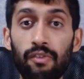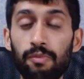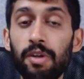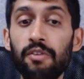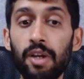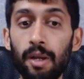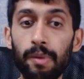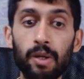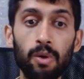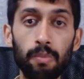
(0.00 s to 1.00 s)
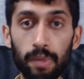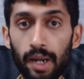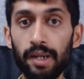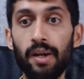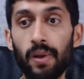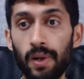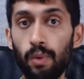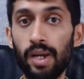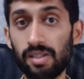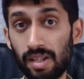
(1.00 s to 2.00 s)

FB VIP group, bit.ly